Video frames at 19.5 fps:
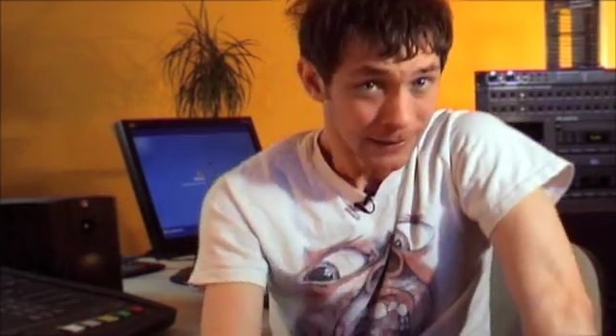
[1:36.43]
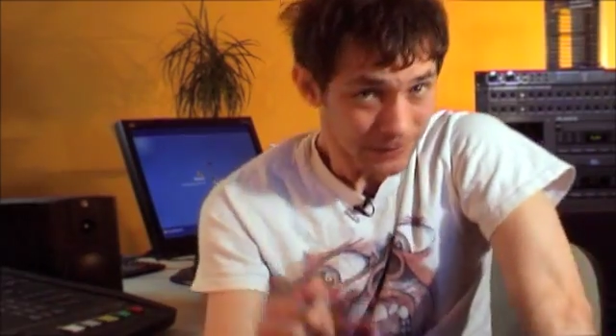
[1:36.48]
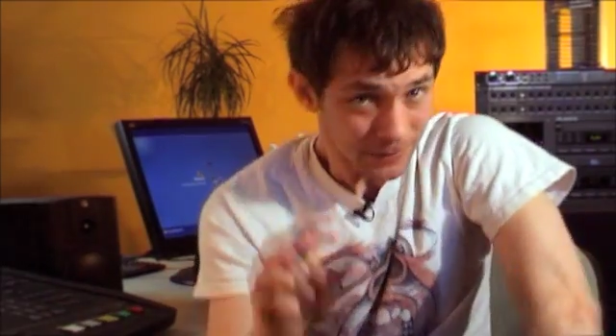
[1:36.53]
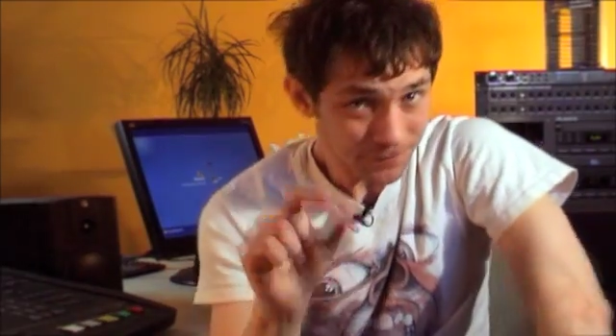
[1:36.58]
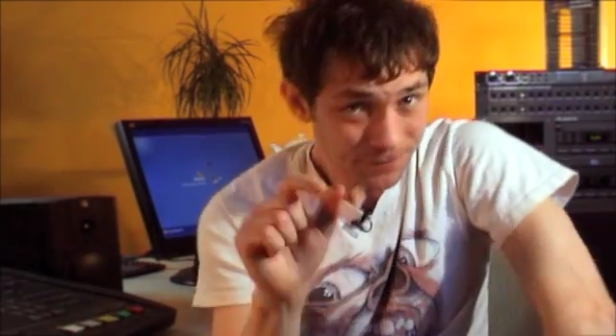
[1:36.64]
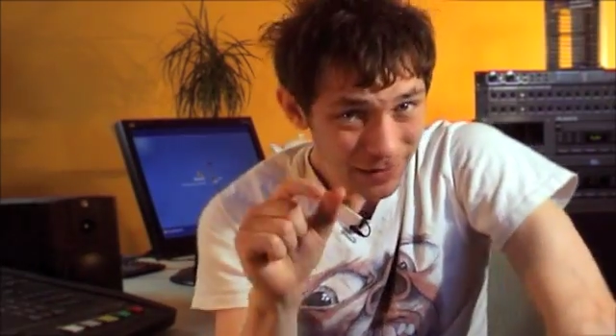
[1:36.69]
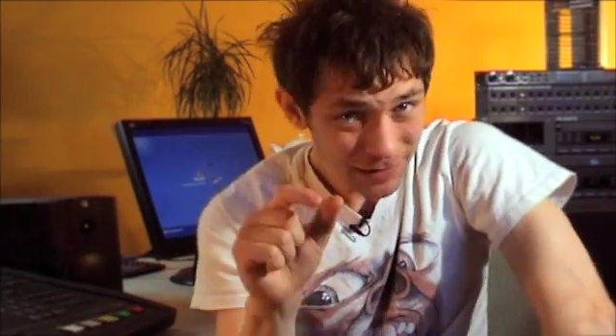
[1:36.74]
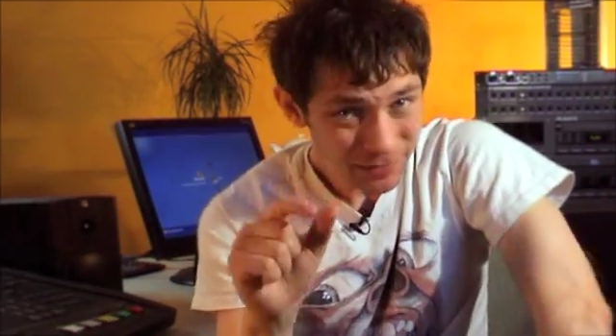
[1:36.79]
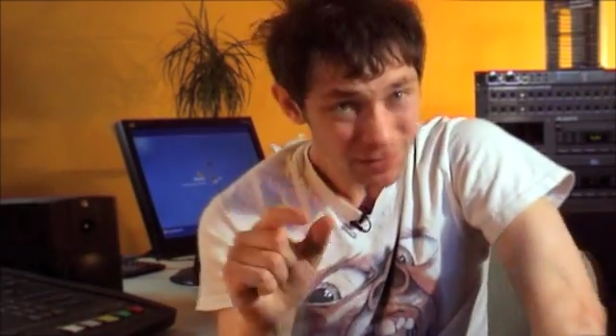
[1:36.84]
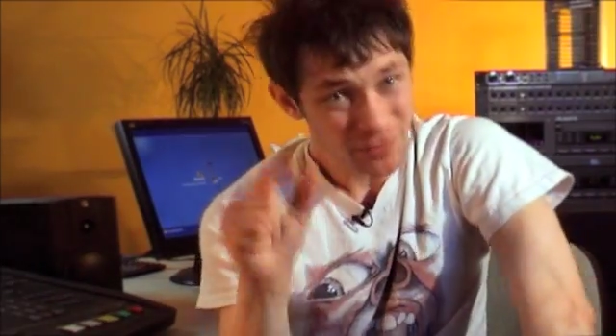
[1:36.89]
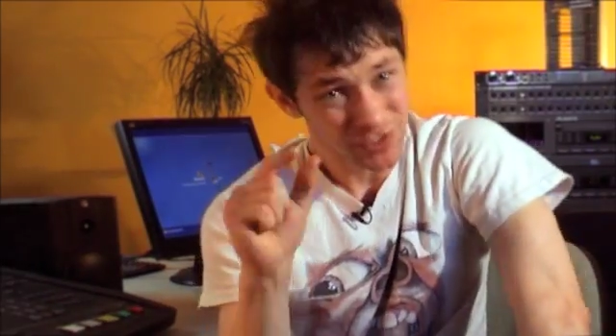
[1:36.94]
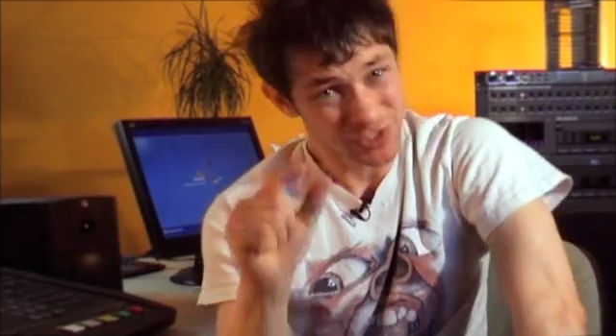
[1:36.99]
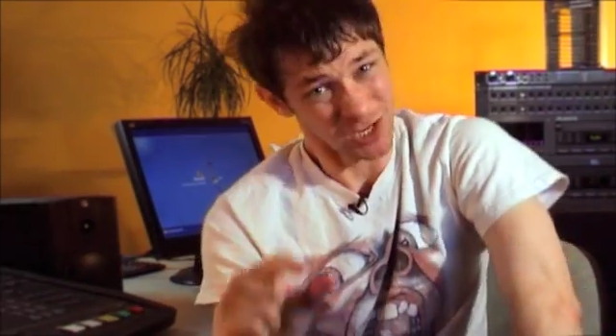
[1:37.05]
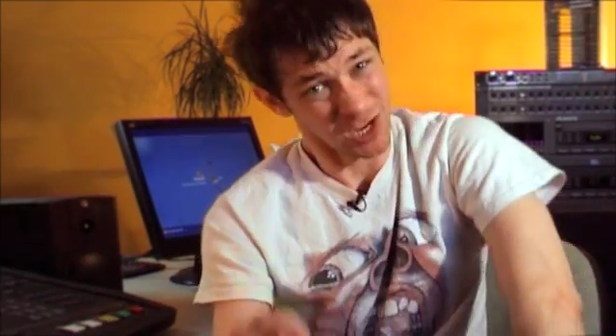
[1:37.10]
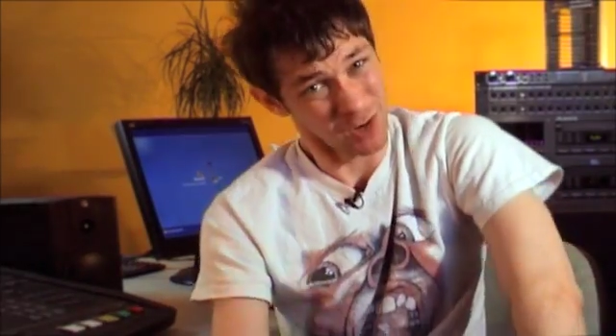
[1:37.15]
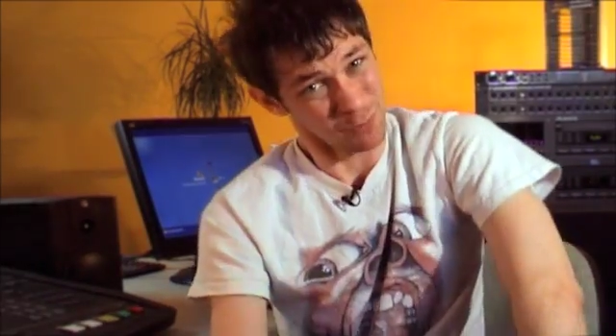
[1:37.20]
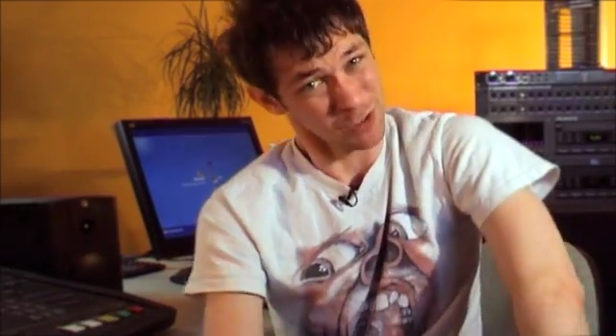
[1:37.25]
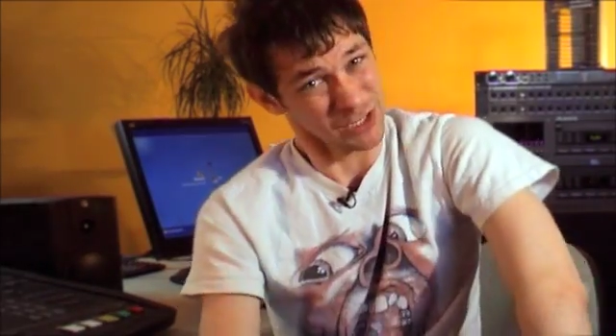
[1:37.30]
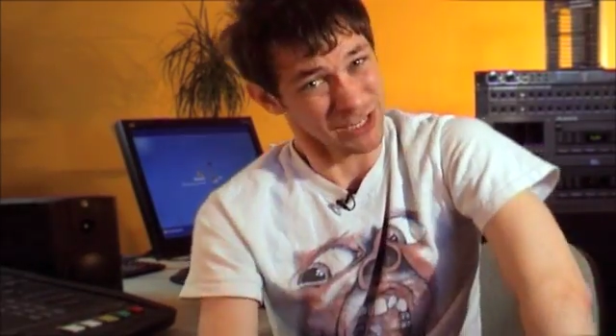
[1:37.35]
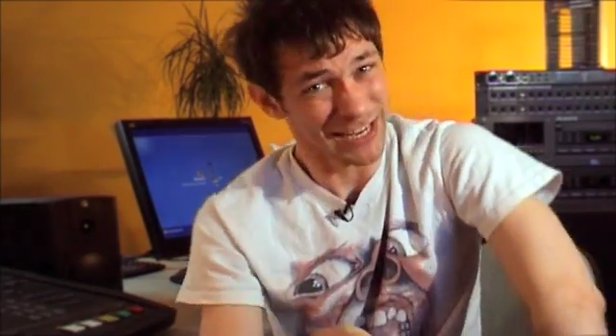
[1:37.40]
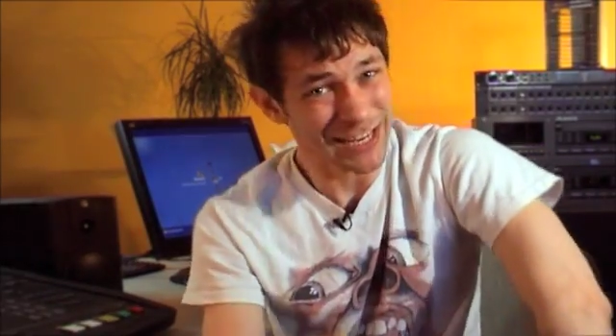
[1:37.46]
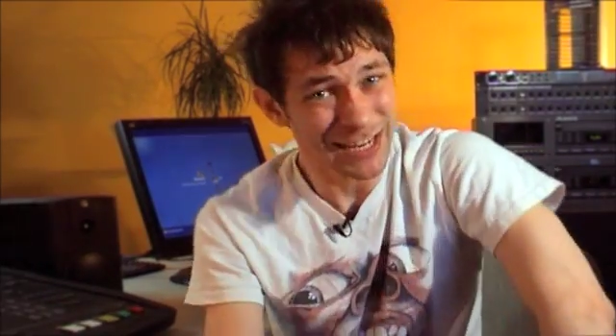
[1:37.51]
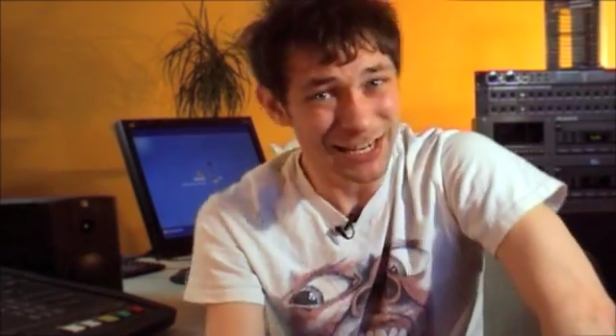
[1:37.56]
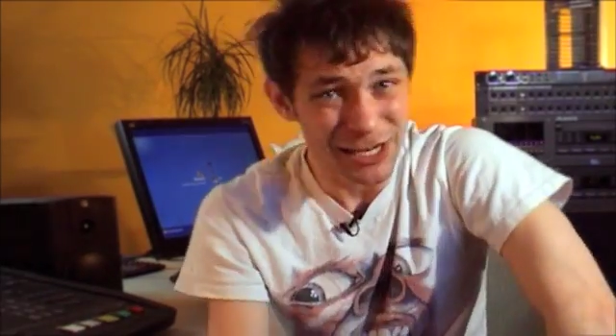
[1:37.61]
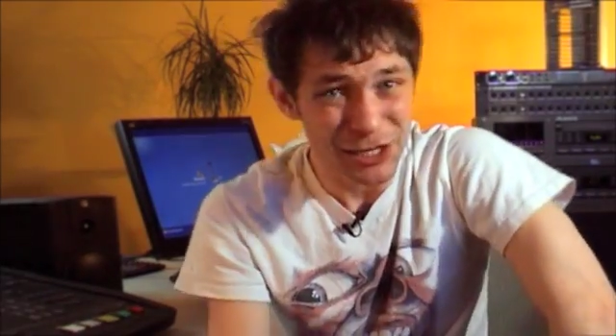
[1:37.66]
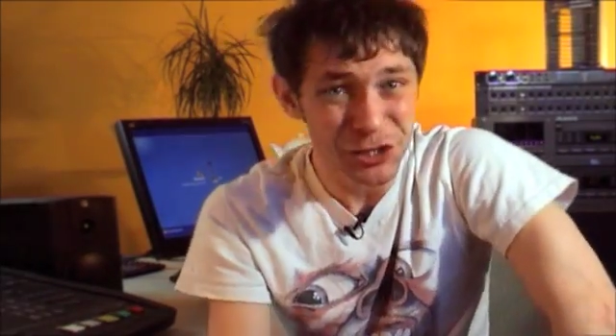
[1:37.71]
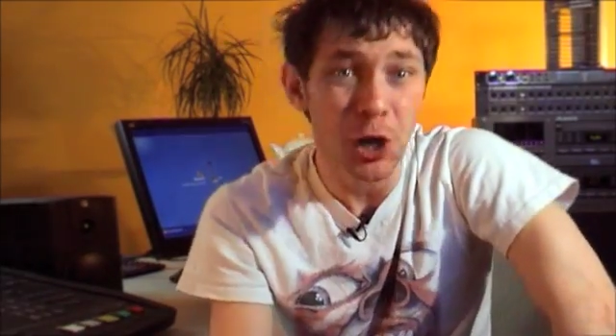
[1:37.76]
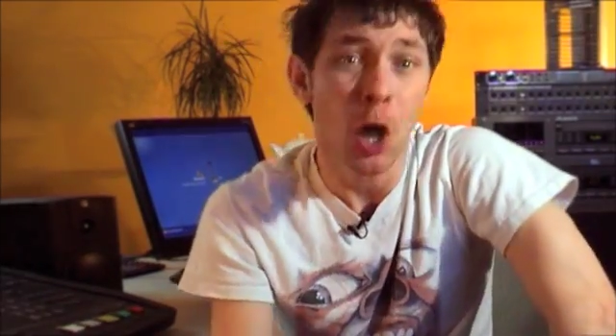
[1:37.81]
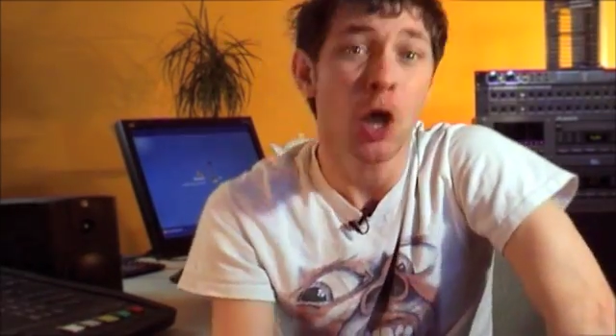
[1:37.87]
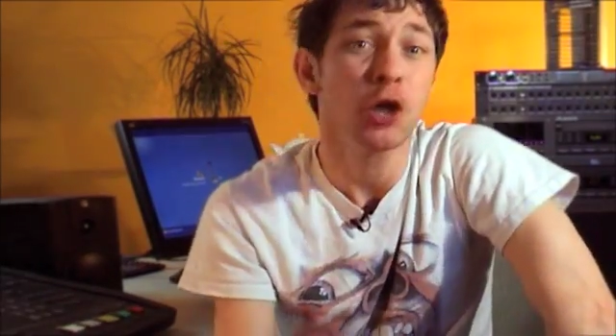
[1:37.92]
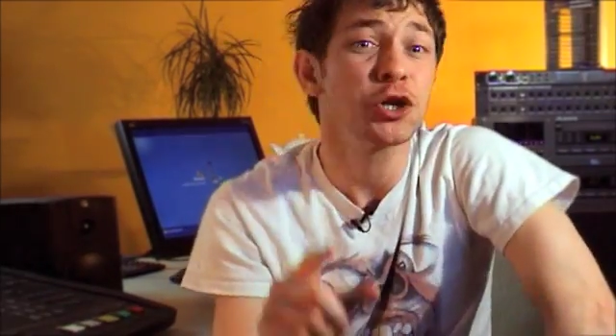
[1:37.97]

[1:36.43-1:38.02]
The fact that the sign was in English